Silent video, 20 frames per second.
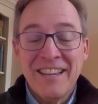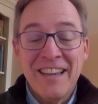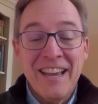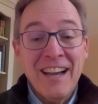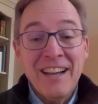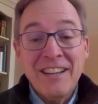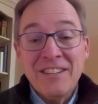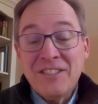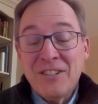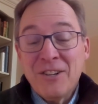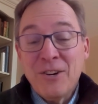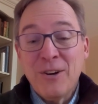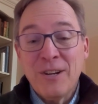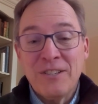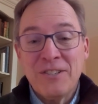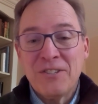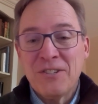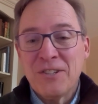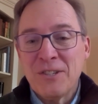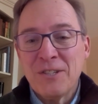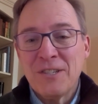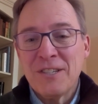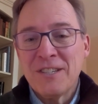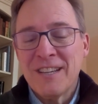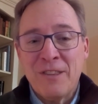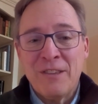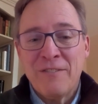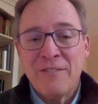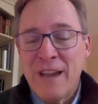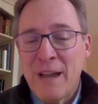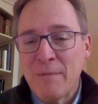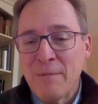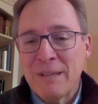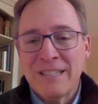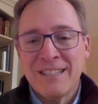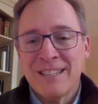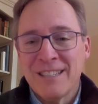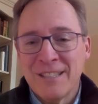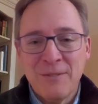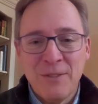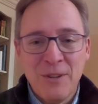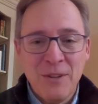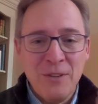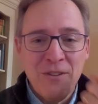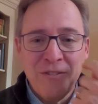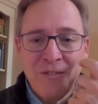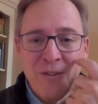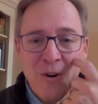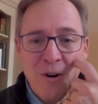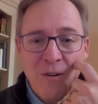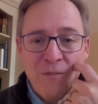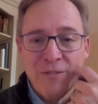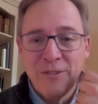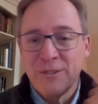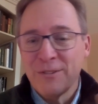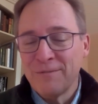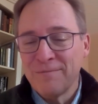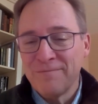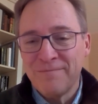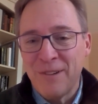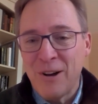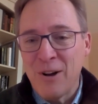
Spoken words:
Yeah, so it's just the family's lived on the farm for